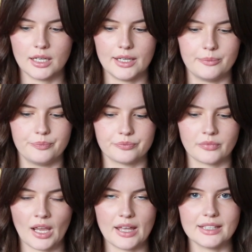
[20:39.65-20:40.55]
I
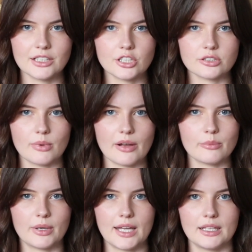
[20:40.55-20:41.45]
think it's just from
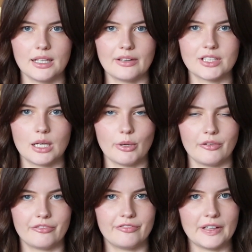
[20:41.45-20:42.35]
having my left elbow
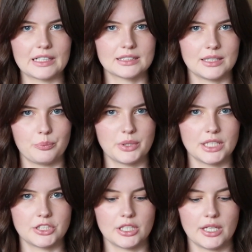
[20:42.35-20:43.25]
fixed in
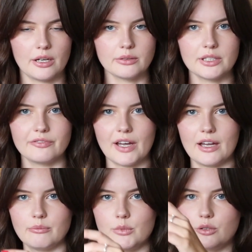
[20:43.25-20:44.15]
position. It only
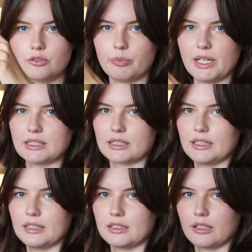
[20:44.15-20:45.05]
moves,
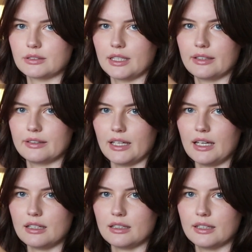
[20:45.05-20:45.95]
basically, goes like
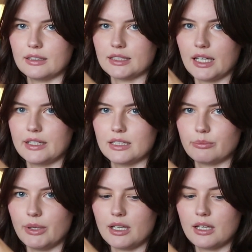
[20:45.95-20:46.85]
that, like the
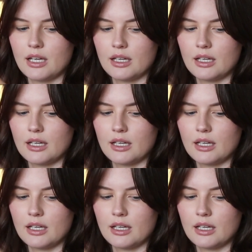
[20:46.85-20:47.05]
tiniest bit.